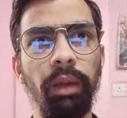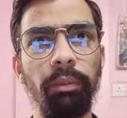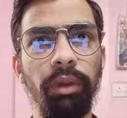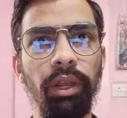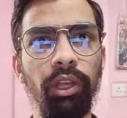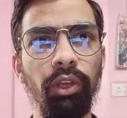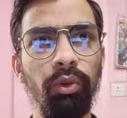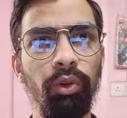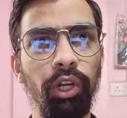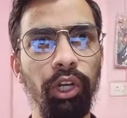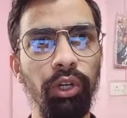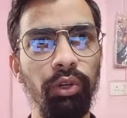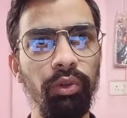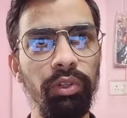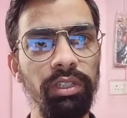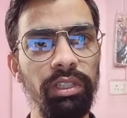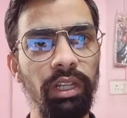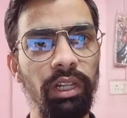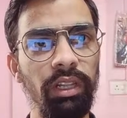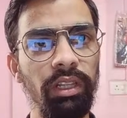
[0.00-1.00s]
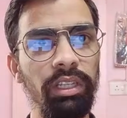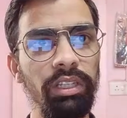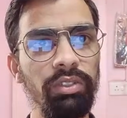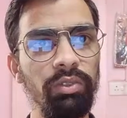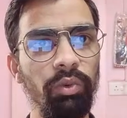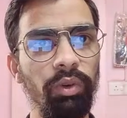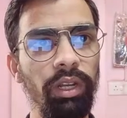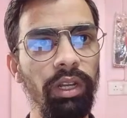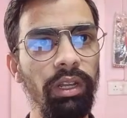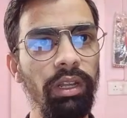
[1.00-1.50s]
library you need to install
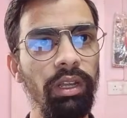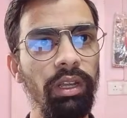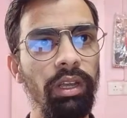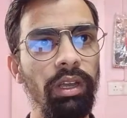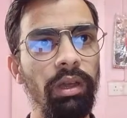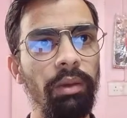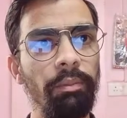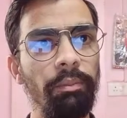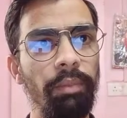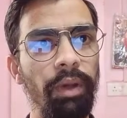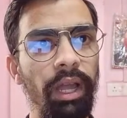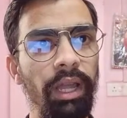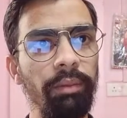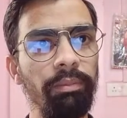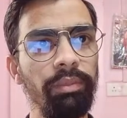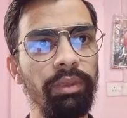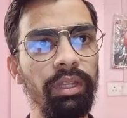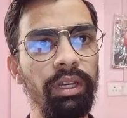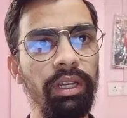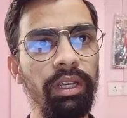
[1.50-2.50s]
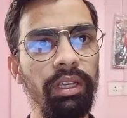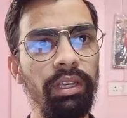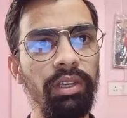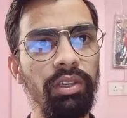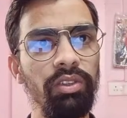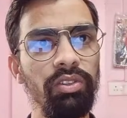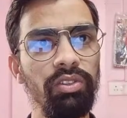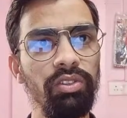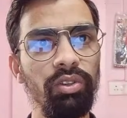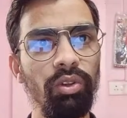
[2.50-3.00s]
this one,
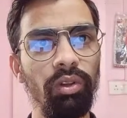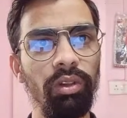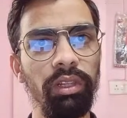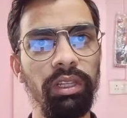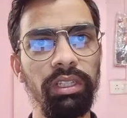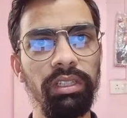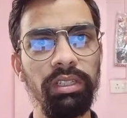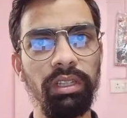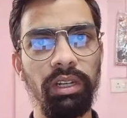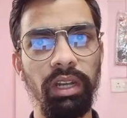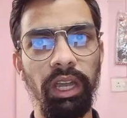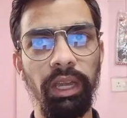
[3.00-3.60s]
Pi3 install this.